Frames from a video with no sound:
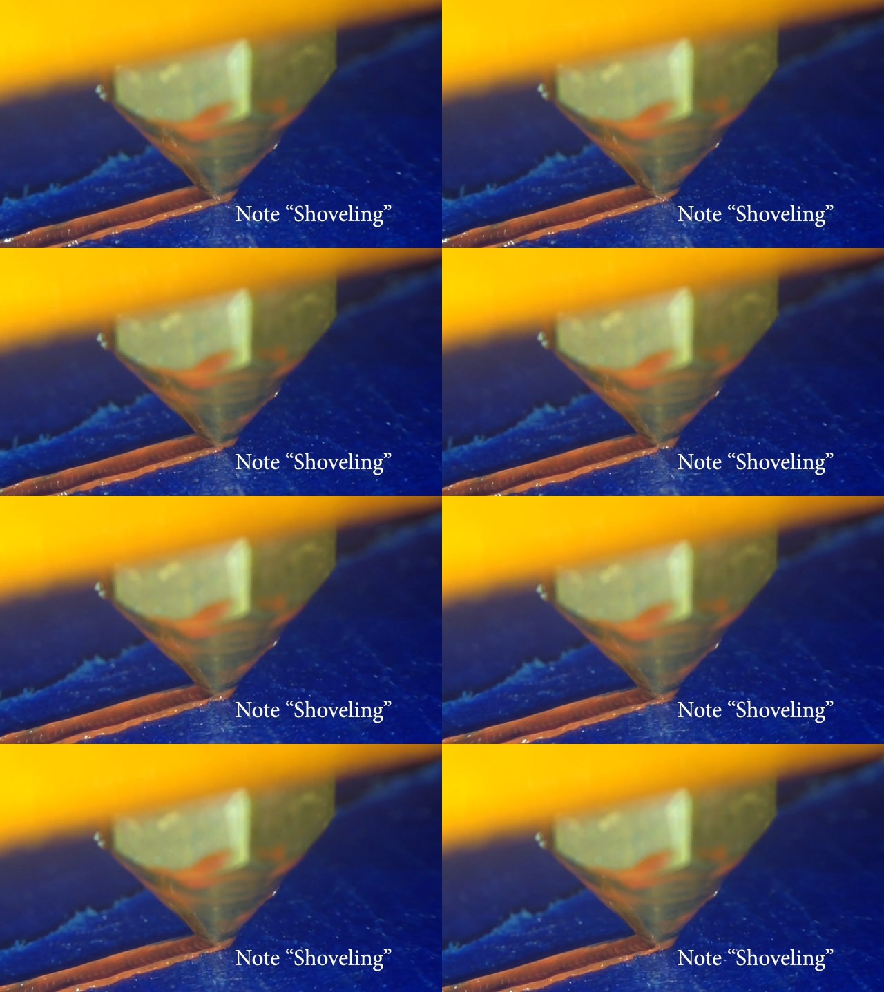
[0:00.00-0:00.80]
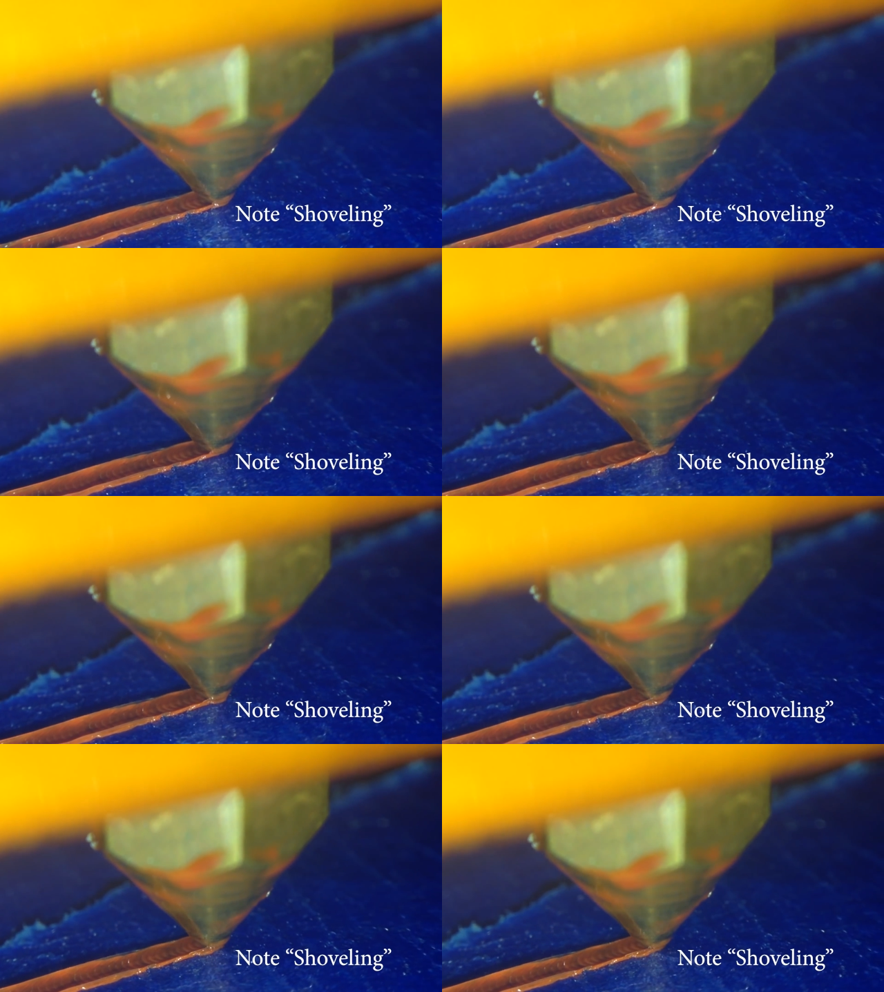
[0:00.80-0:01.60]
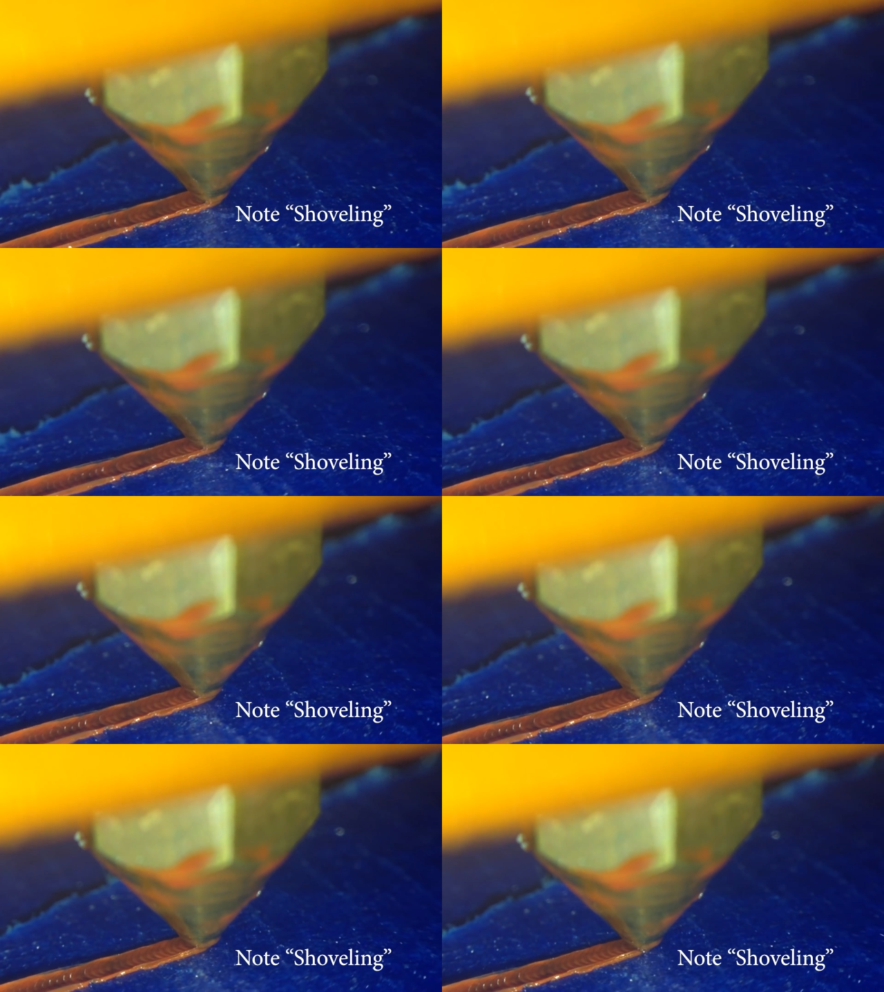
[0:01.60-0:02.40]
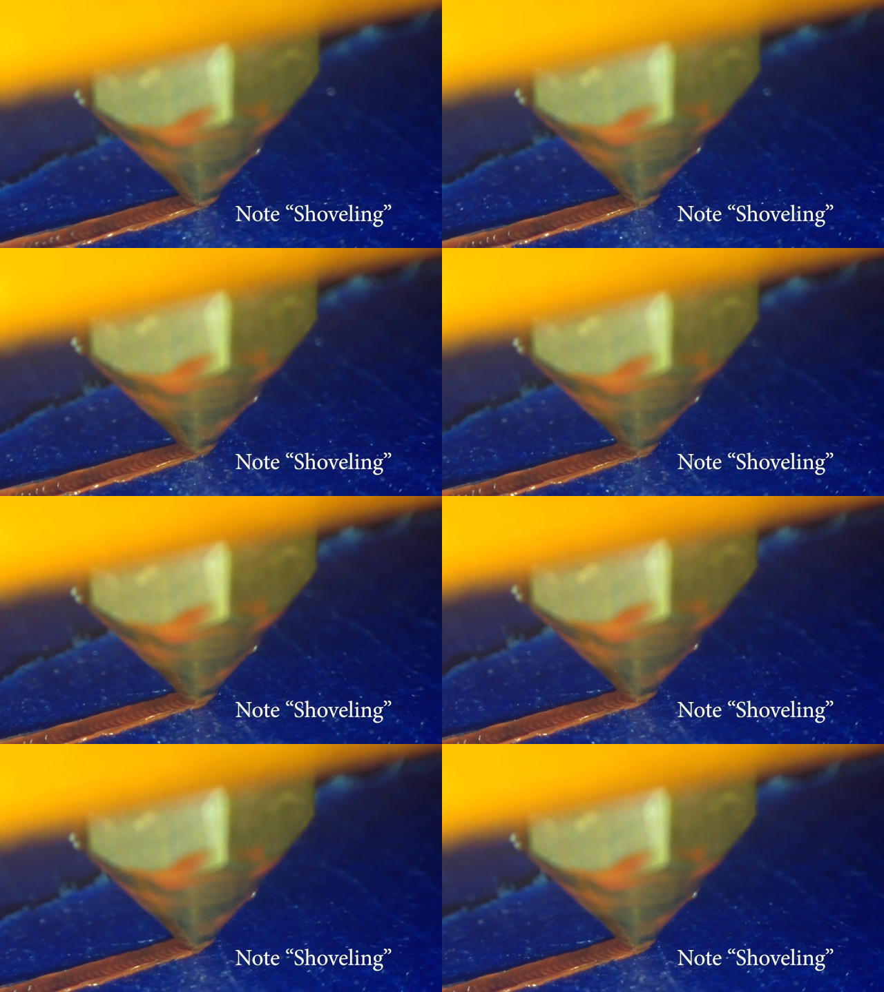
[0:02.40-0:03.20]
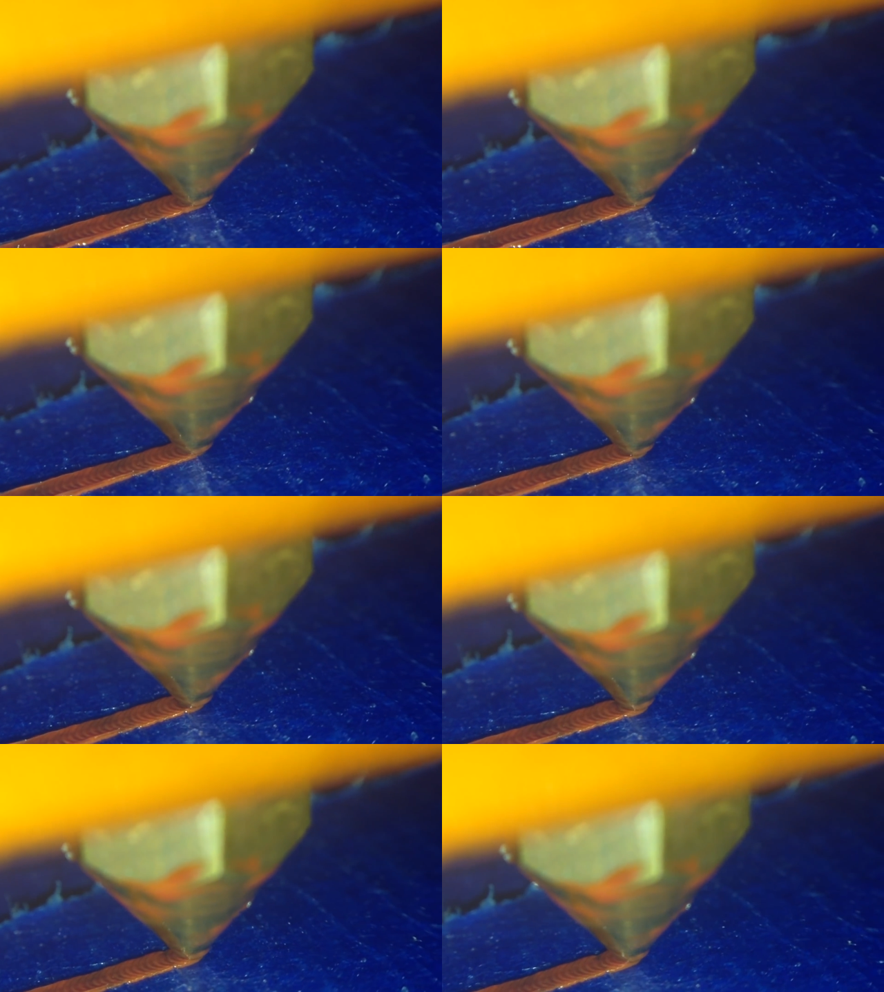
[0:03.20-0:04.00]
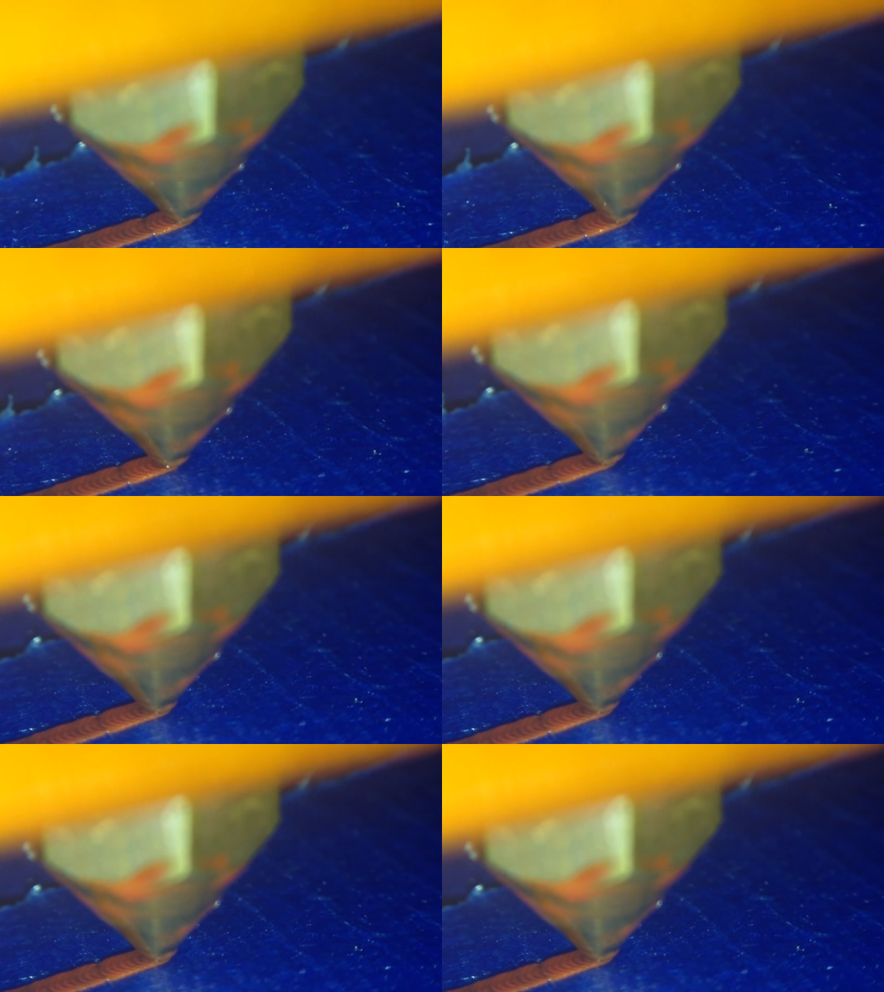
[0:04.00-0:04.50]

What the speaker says: (no speaker visible)